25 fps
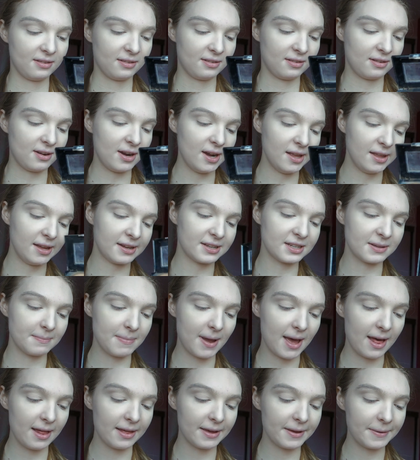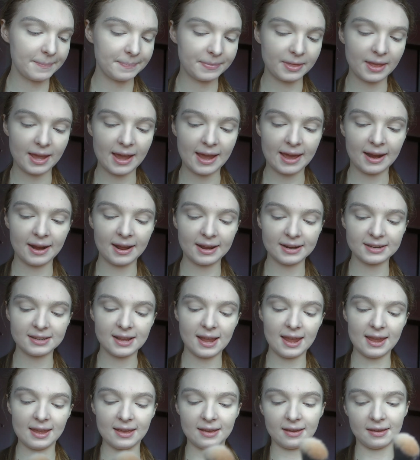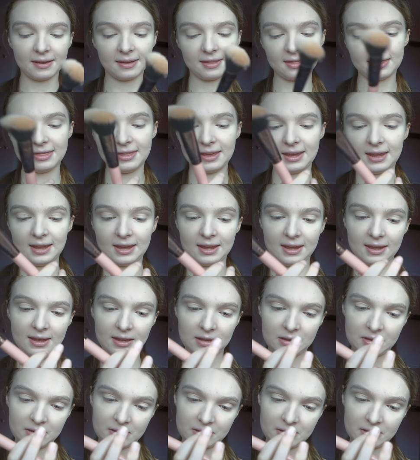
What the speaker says: highlighting palette, and I take the